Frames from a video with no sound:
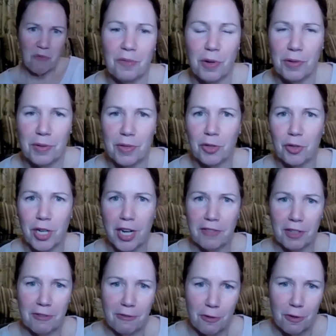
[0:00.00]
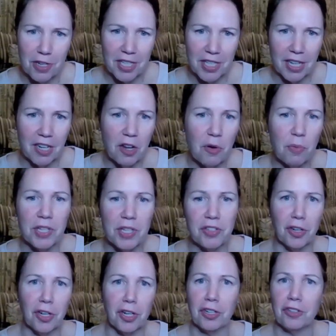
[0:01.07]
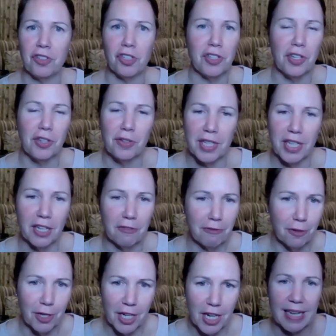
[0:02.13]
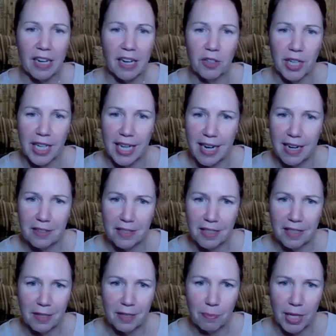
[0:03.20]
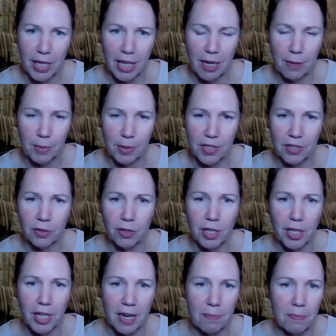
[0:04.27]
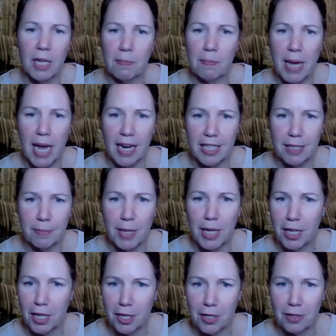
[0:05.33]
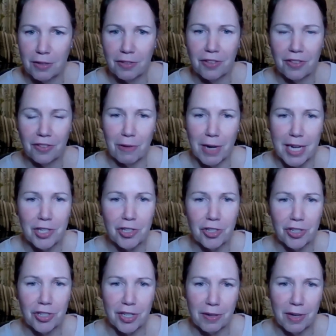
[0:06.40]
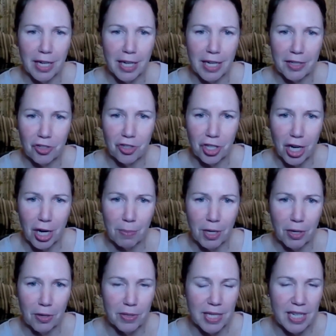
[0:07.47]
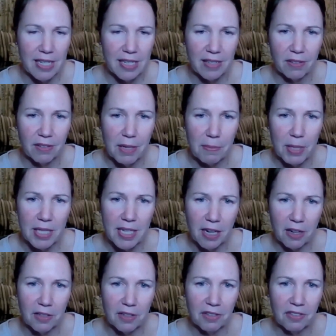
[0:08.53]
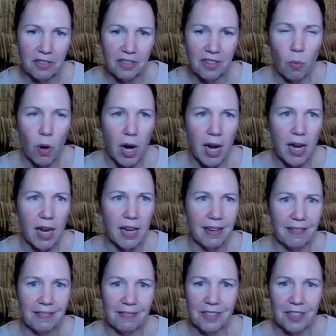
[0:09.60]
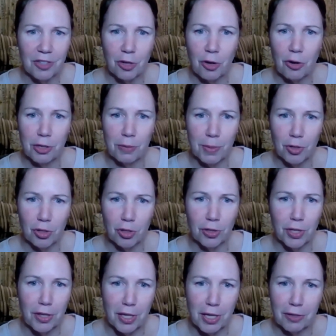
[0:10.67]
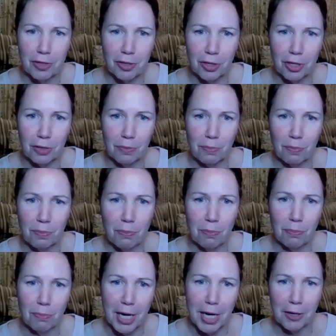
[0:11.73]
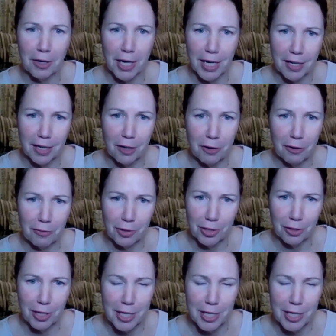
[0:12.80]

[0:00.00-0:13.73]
What was the driving force? I know we started just using it for salary analysis and being able to look up min-max, medians, ranges against job codes easily, but tell us why slowly but surely things started migrating over to